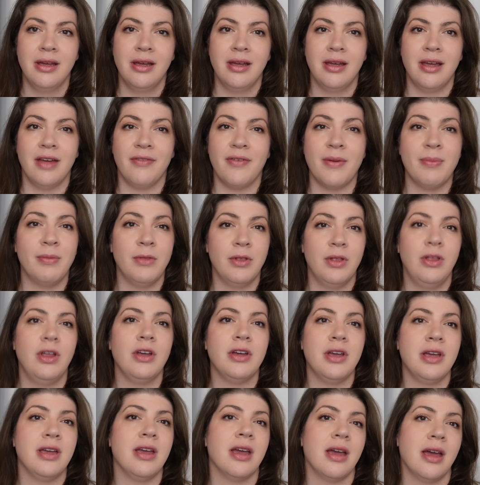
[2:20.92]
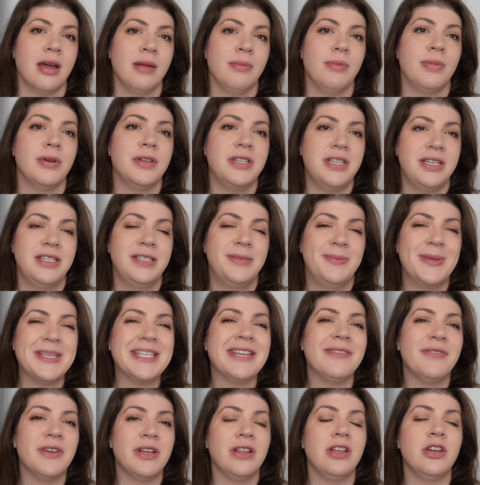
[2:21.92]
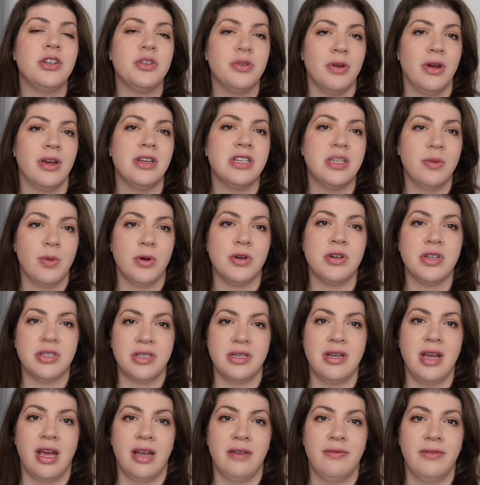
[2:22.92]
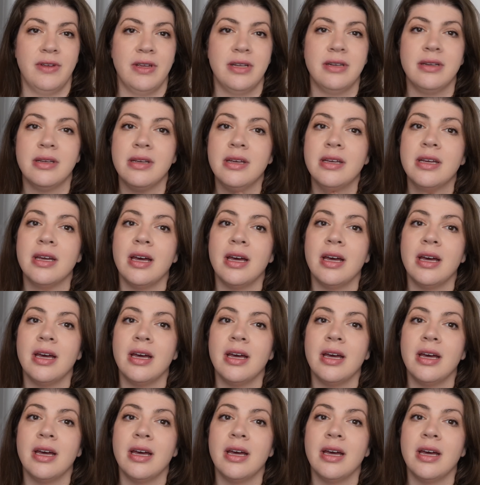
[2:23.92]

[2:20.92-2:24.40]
if I'm looking at specifically trying to purchase an advent,